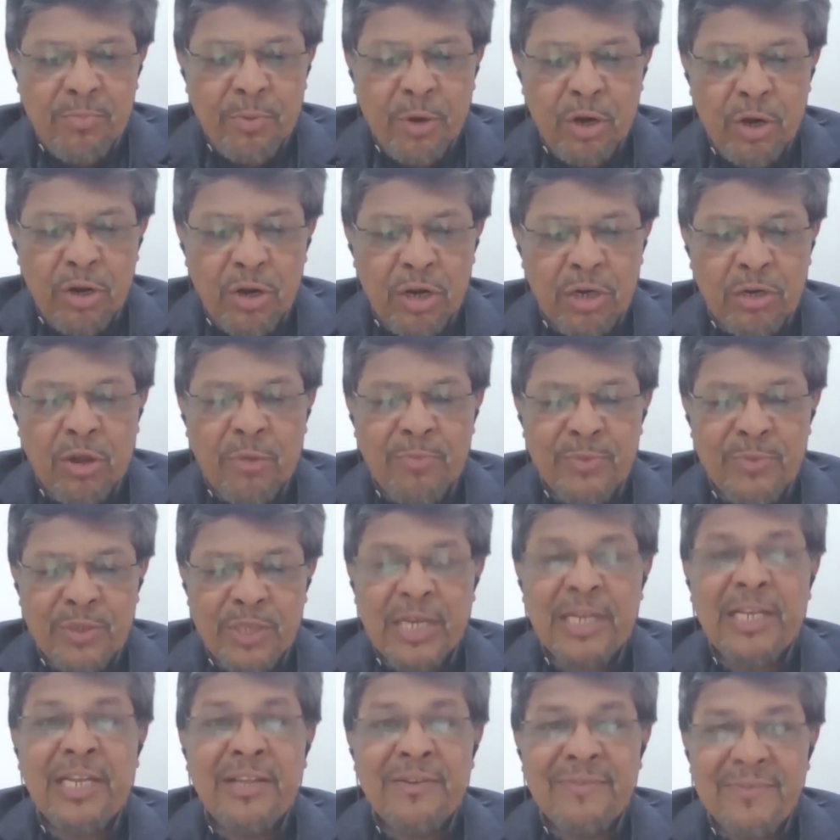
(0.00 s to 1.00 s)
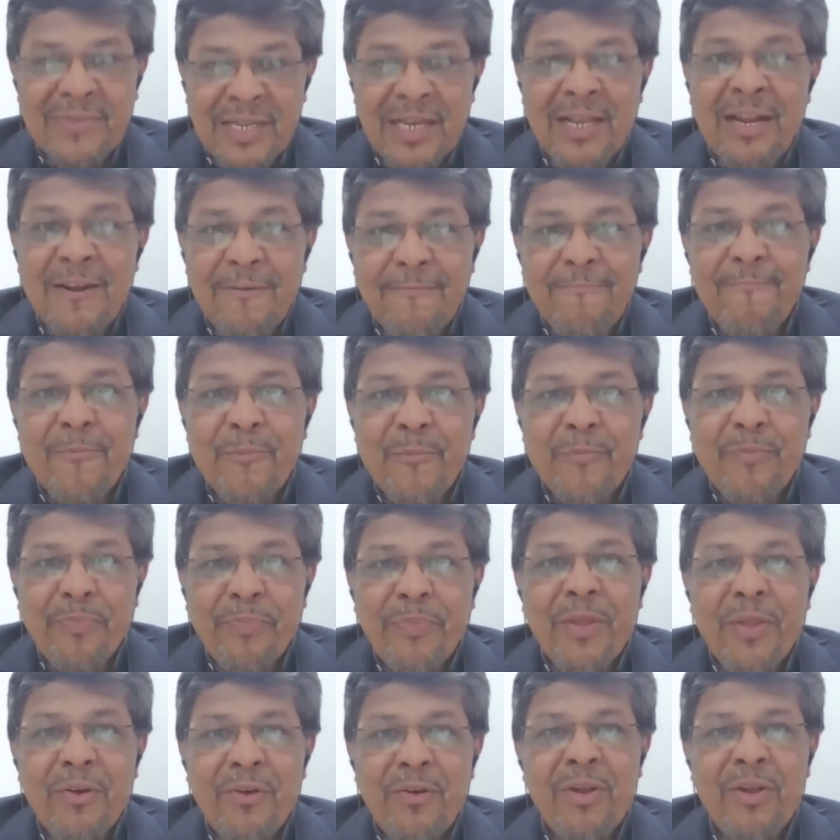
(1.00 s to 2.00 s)
product objectives are,
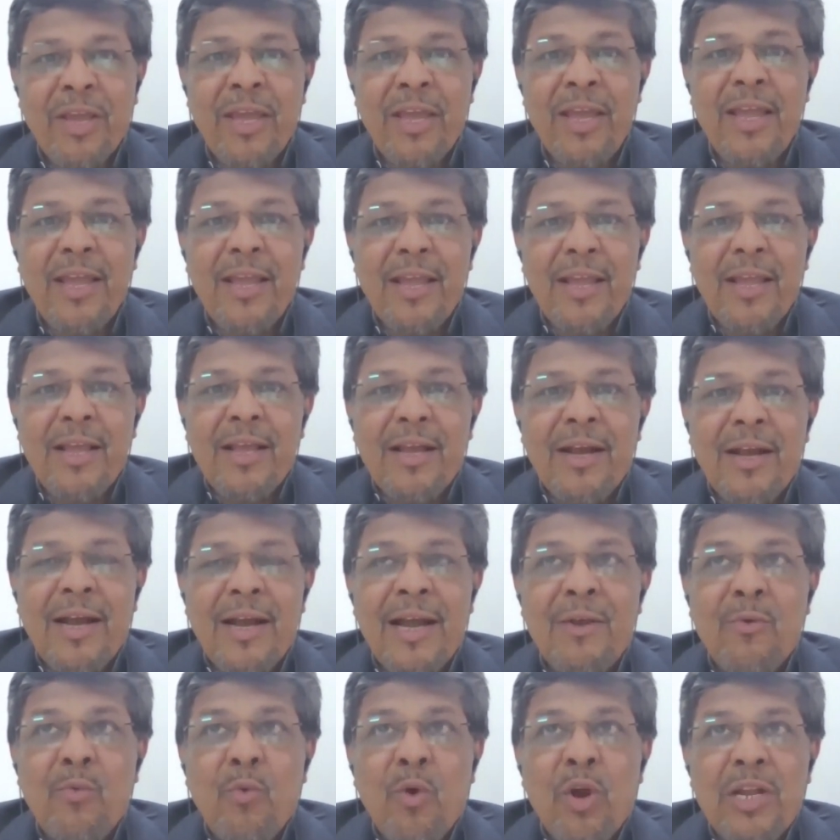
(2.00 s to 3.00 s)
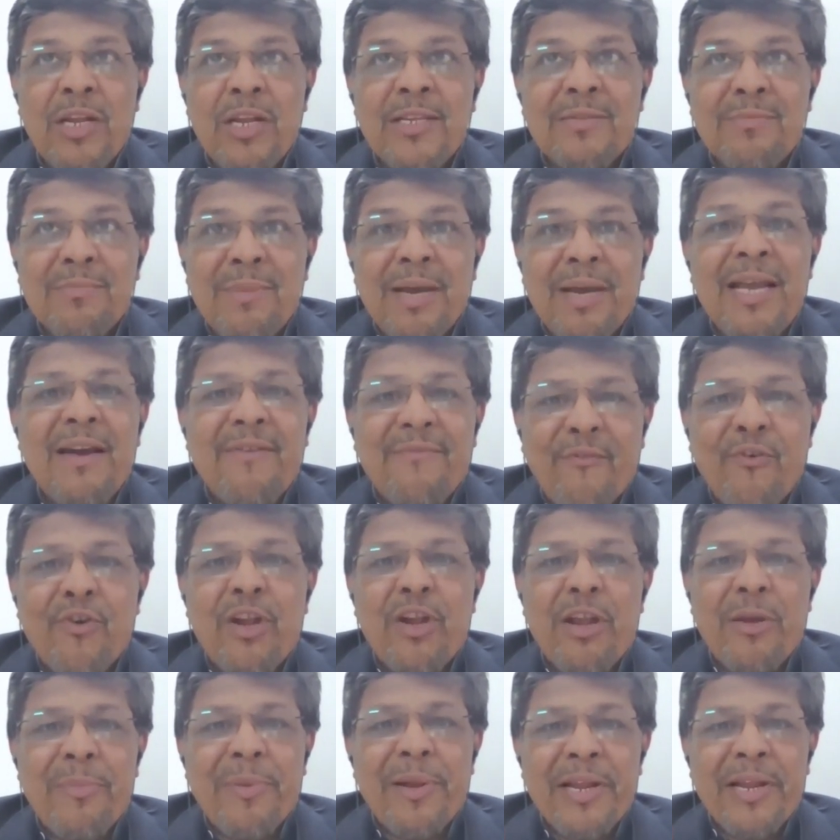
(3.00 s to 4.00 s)
okay, and what is my
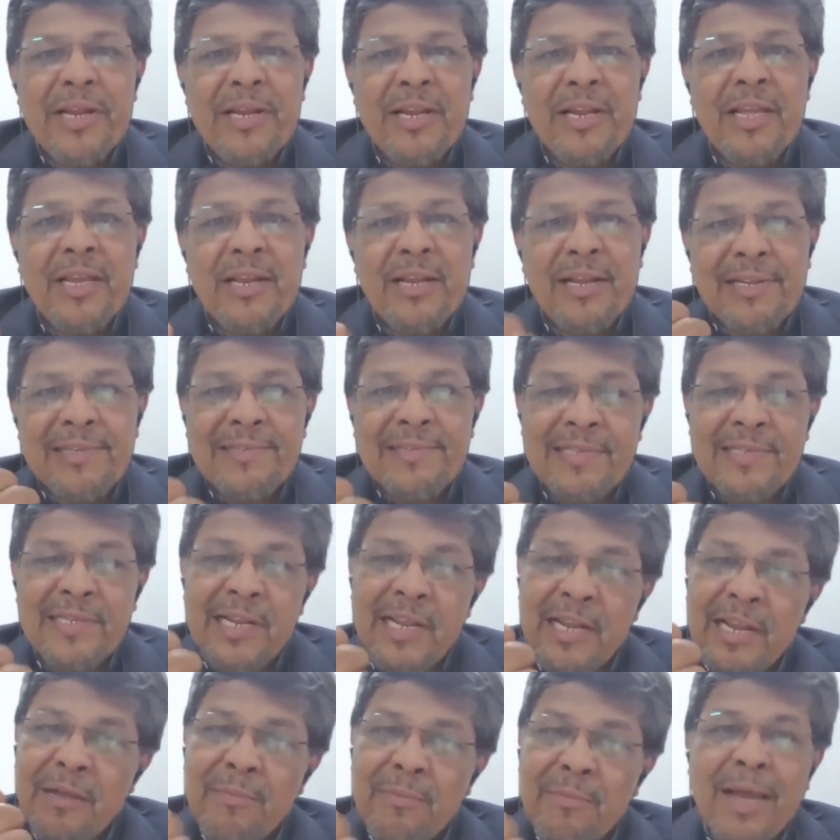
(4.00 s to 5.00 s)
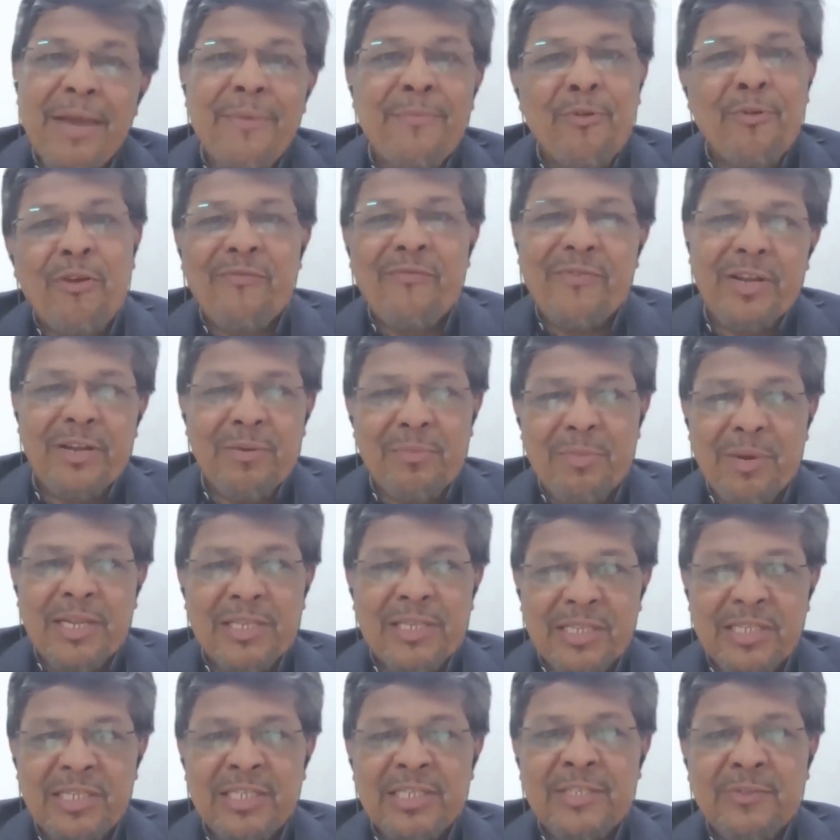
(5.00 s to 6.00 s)
affordability, considering my profit
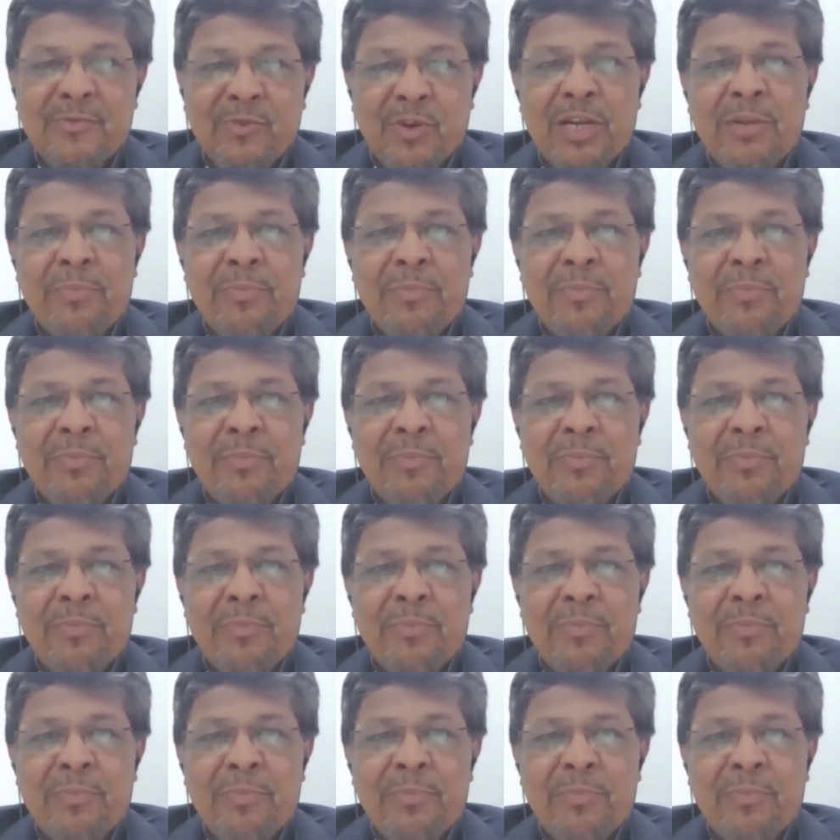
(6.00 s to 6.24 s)
margin is